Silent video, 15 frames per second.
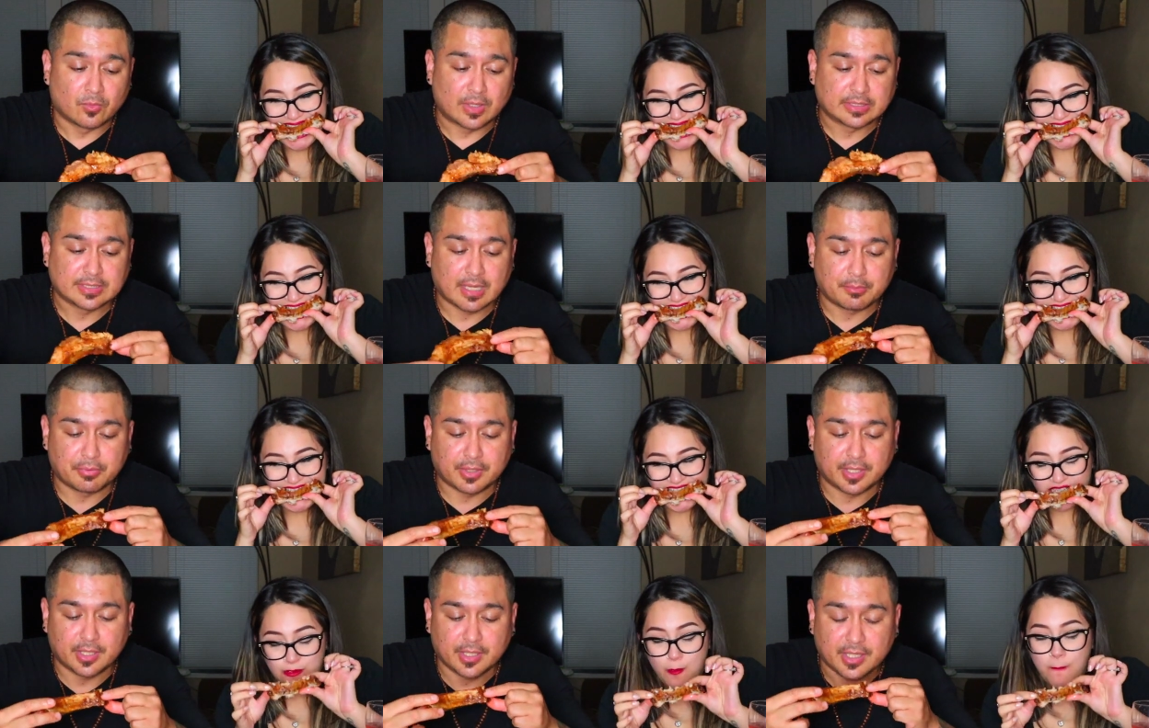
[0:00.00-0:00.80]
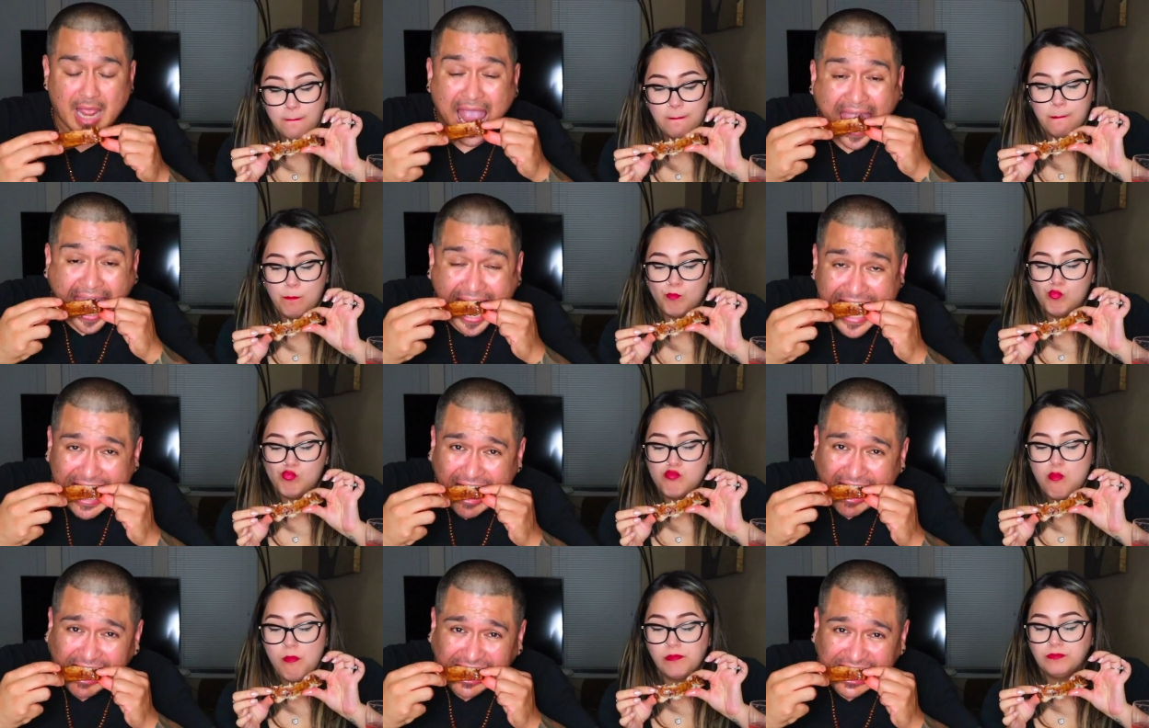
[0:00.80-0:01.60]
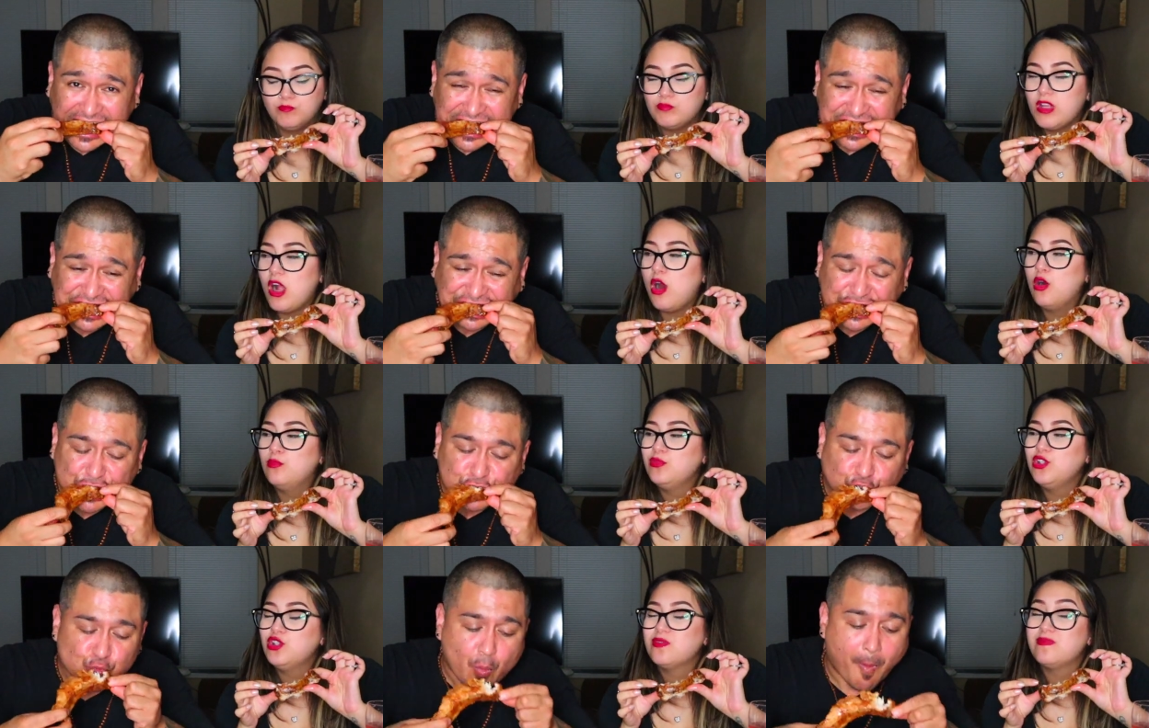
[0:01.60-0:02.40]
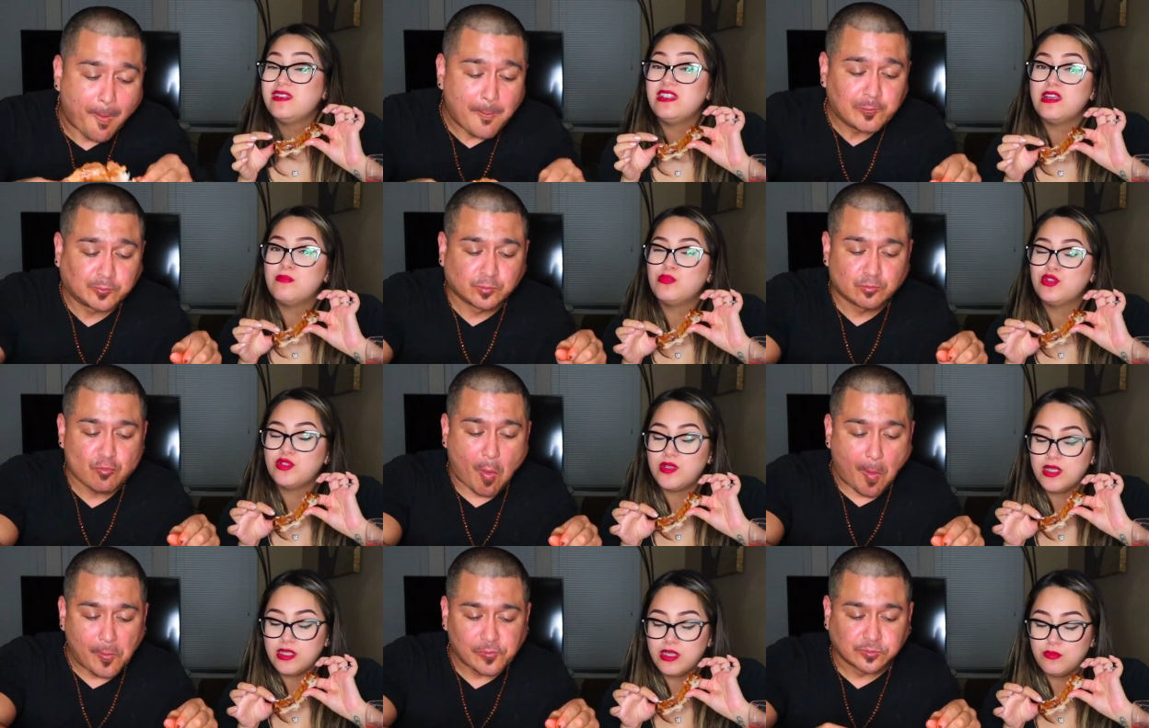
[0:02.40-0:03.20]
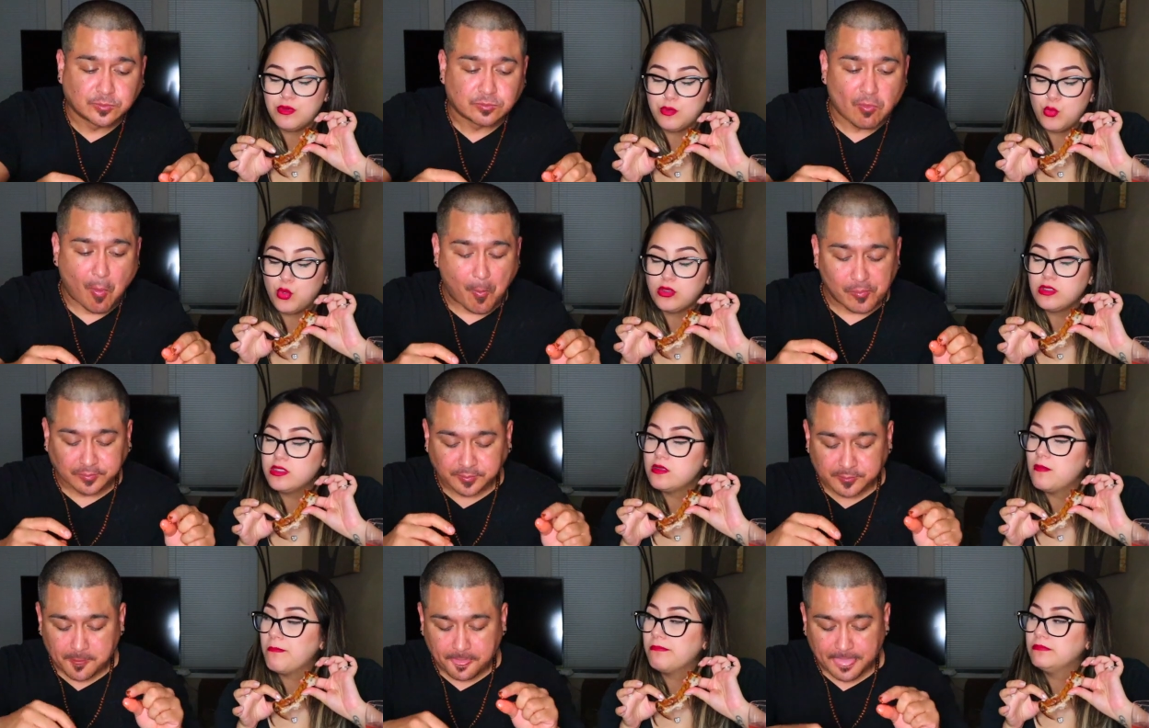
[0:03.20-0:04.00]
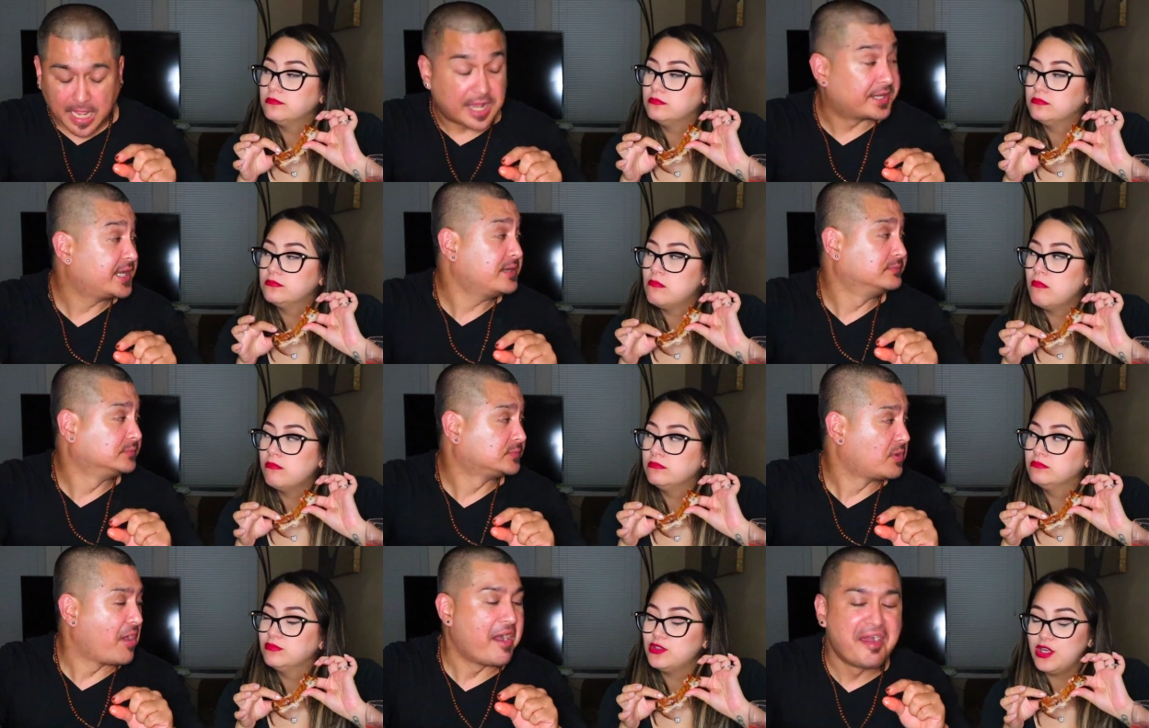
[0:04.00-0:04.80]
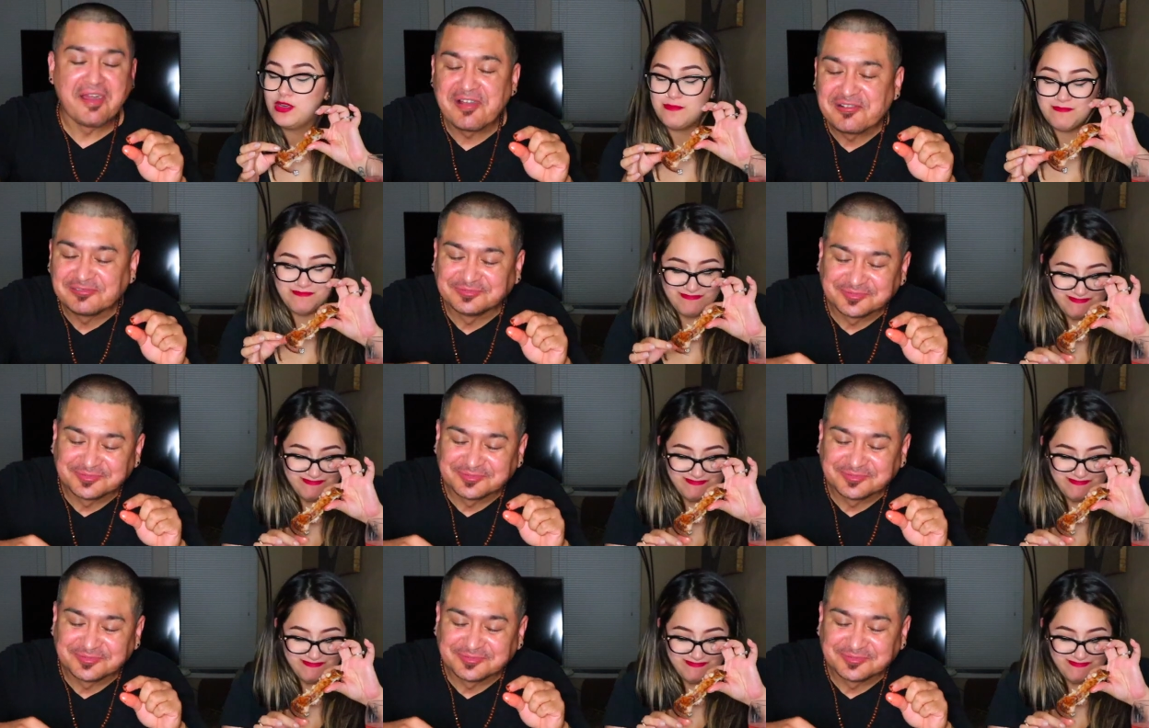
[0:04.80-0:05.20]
Speaker 1: Works out pretty good.
Speaker 2: I hope you use my number so I can get rewards. I did. Good.